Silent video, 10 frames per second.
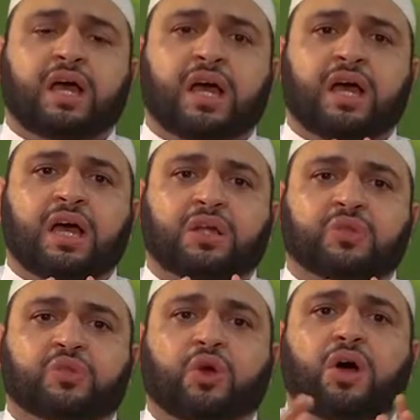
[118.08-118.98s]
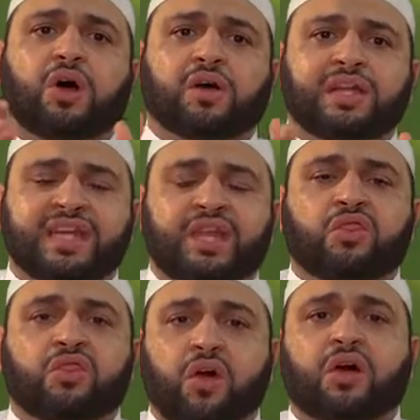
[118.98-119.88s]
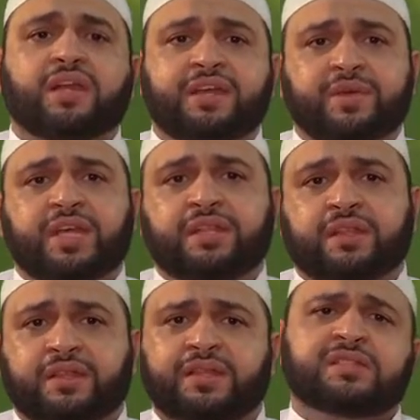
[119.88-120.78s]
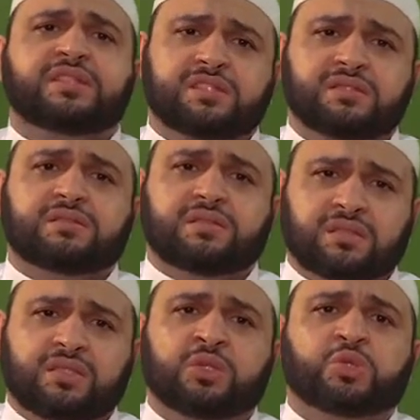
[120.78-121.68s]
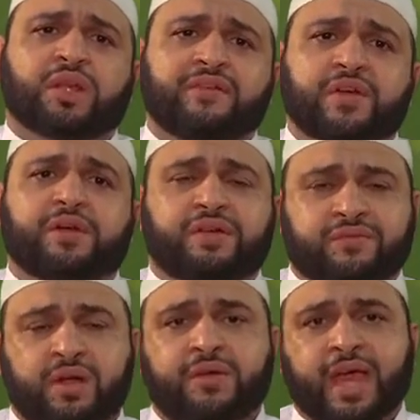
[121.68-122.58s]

dhalim, dhalimin. This is usually very, very